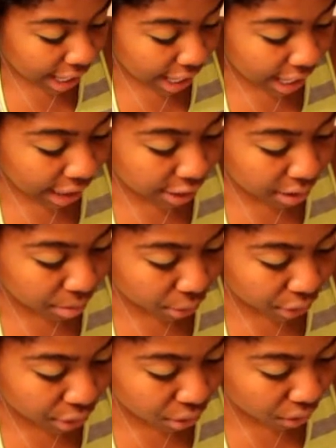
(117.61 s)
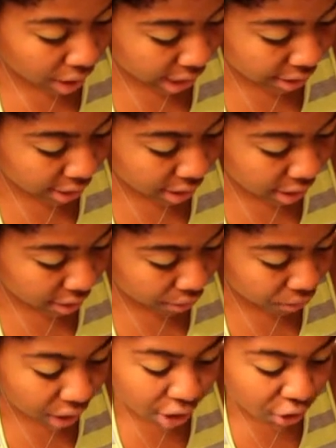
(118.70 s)
and it's a moisturizing
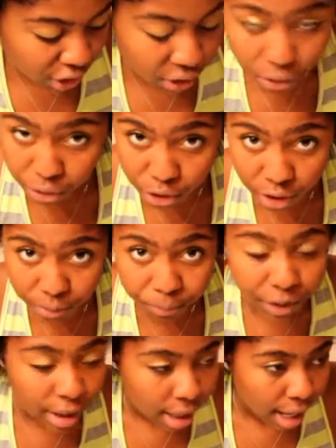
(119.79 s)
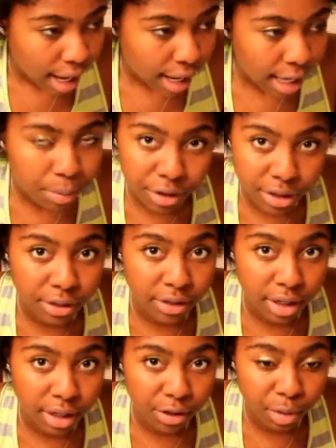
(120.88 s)
finishing lotion, and I put this
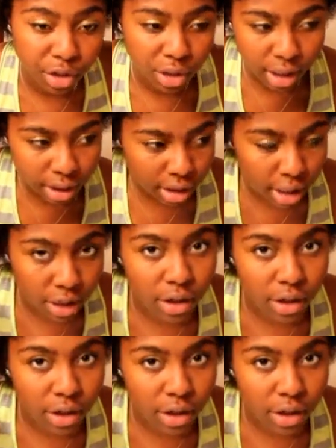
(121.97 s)
in, especially like today you